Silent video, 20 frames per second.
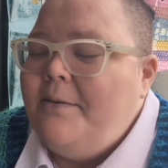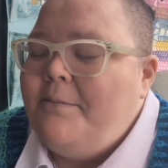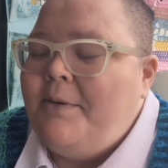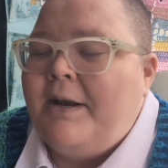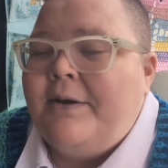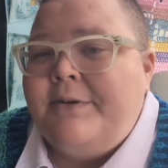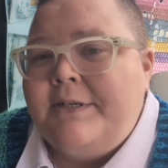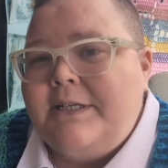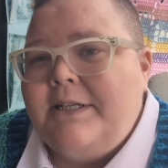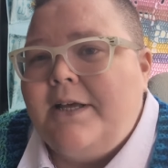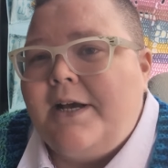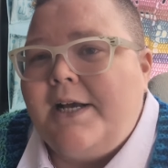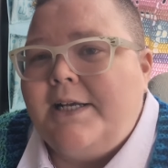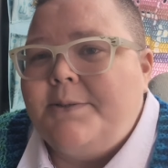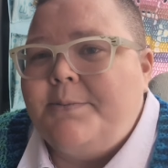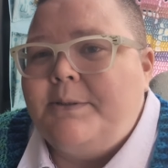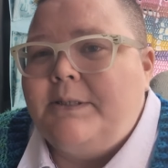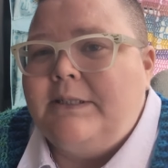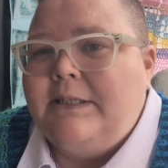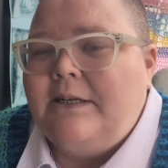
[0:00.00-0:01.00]
but I went to the
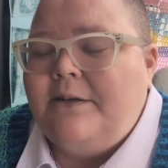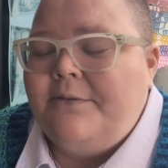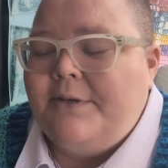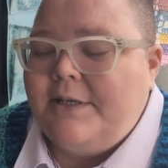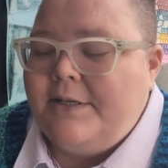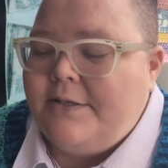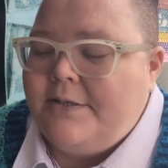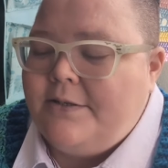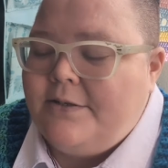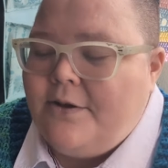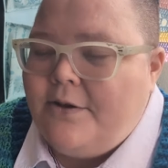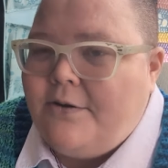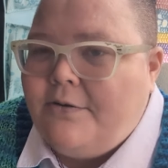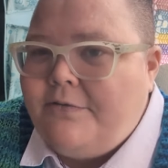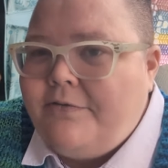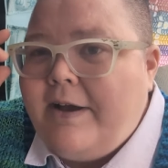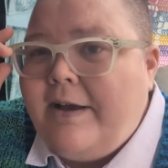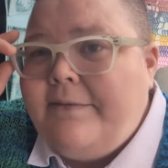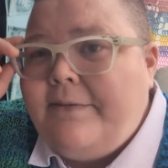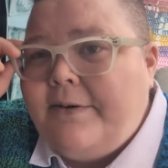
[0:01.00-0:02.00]
hospital anyways. So
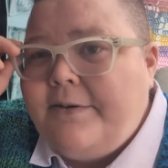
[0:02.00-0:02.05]
5